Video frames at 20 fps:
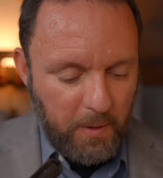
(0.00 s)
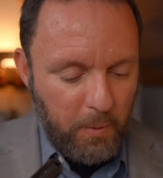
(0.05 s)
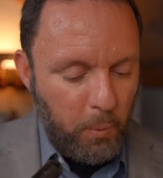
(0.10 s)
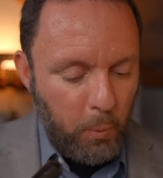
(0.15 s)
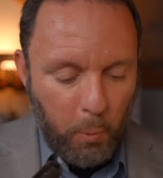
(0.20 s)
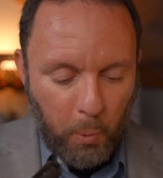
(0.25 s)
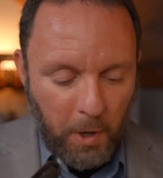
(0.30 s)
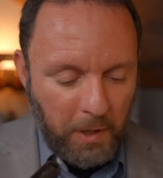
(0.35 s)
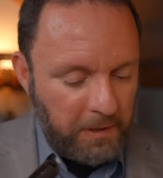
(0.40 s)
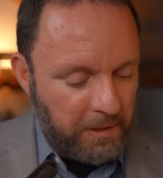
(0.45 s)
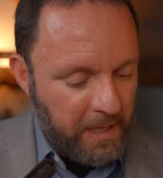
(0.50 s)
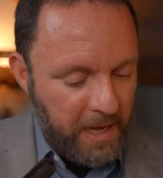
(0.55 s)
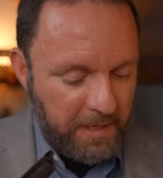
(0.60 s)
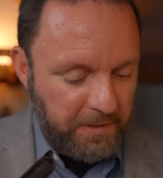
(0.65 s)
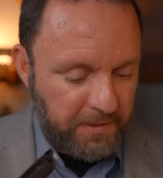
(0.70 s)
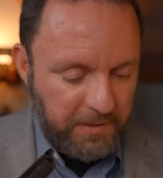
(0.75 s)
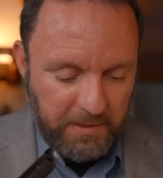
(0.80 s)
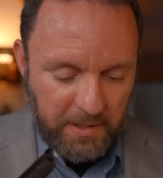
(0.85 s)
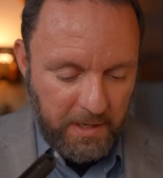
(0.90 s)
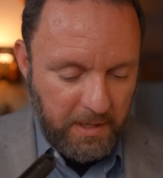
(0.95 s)
One
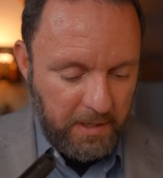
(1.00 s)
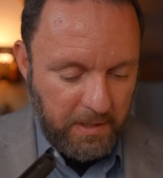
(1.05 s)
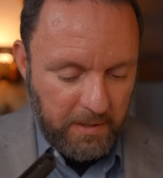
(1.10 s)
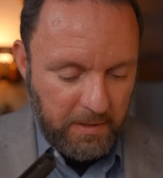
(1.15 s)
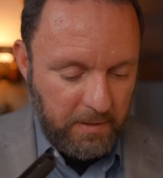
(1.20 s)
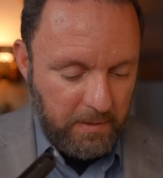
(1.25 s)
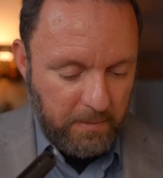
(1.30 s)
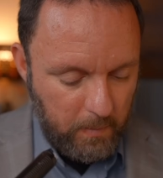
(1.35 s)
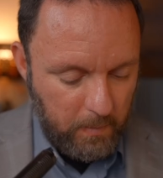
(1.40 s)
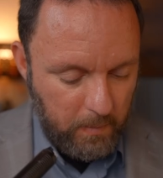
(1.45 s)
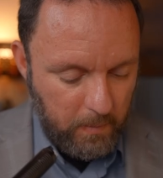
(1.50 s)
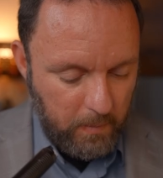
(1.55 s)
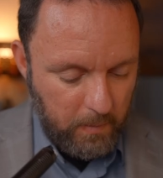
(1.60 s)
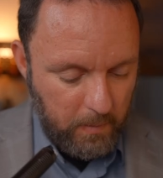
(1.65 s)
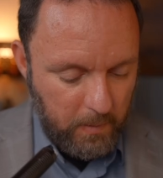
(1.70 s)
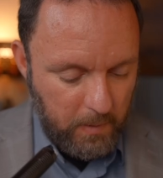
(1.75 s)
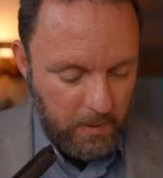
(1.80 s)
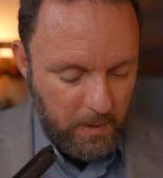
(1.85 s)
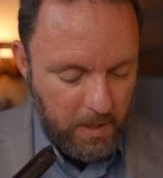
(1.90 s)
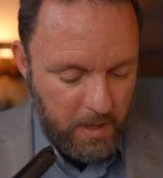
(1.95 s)
last thing.
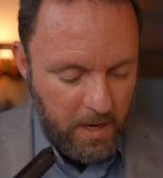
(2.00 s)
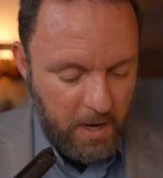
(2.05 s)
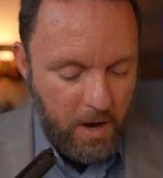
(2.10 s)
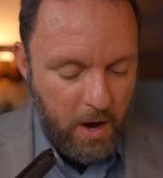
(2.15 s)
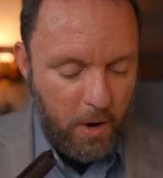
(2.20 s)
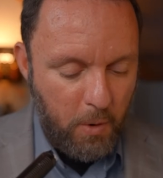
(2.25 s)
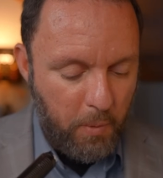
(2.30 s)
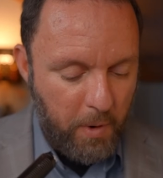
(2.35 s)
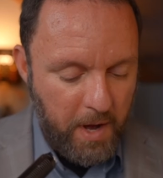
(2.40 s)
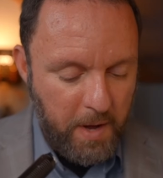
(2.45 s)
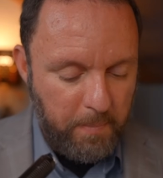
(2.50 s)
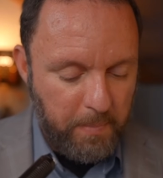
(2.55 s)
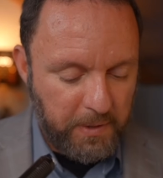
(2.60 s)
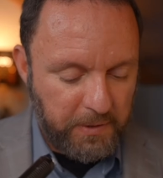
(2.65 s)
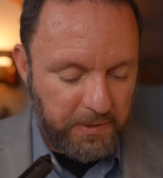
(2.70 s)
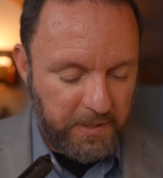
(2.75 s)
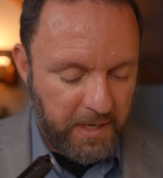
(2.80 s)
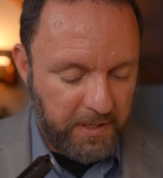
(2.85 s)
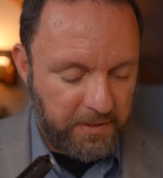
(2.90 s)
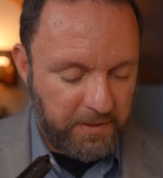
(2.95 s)
He already
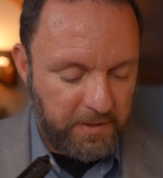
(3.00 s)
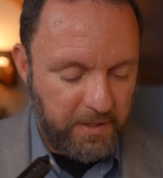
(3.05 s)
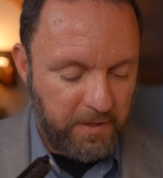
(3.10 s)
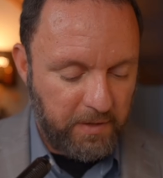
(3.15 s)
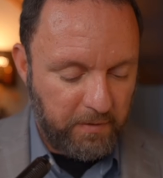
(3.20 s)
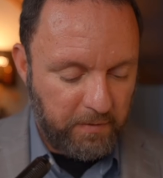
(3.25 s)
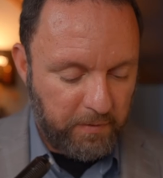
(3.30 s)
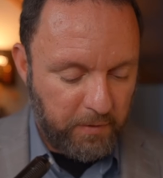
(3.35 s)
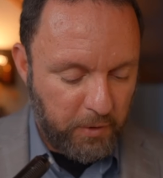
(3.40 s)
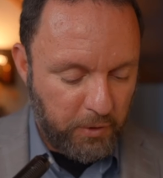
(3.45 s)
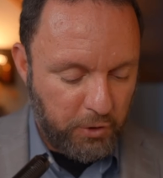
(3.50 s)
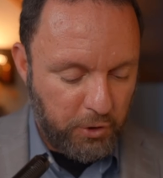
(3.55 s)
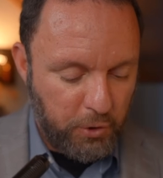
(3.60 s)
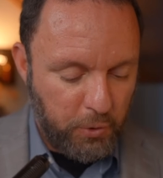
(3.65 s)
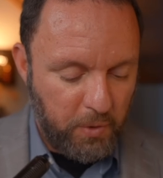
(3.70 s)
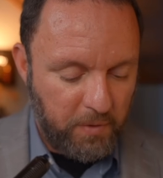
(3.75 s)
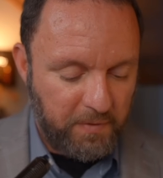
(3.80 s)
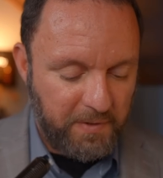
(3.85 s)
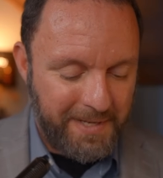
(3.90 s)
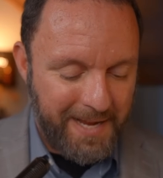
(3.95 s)
possessed the
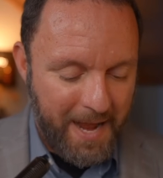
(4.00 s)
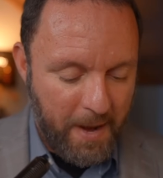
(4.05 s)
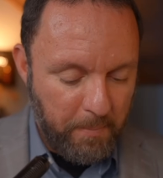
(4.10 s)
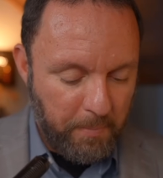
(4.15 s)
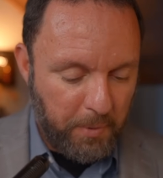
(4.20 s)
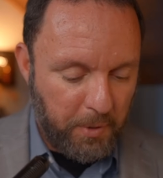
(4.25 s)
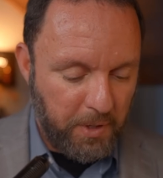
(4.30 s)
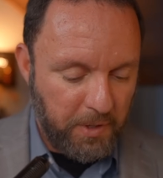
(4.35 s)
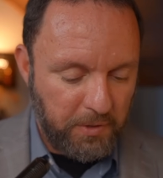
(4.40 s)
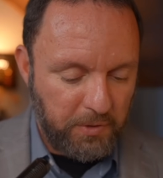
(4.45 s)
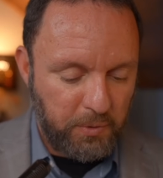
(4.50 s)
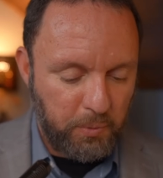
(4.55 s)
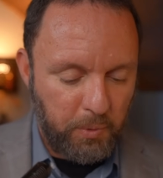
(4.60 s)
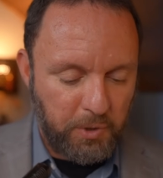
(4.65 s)
virtue of temperance,